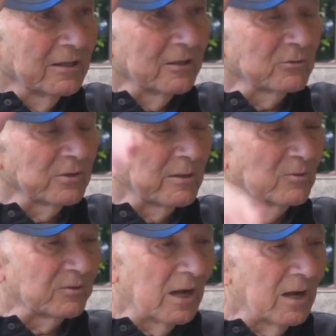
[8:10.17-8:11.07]
letter of the
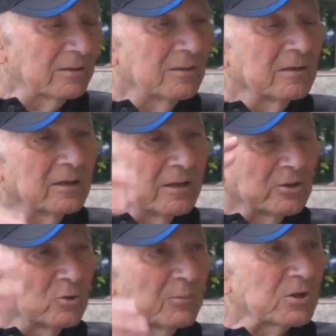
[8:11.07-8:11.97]
name of God,
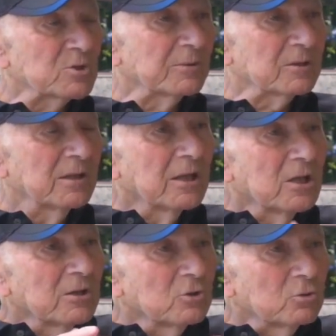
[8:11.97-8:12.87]
and you bless. But
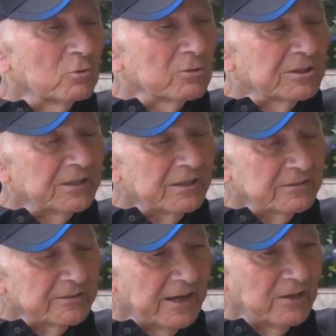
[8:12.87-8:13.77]
to
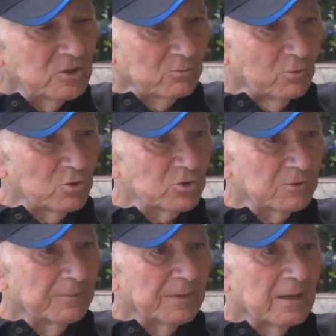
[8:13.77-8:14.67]
get the hands
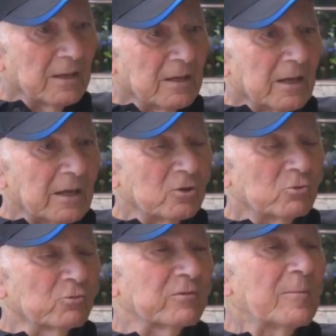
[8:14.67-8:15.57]
washed and to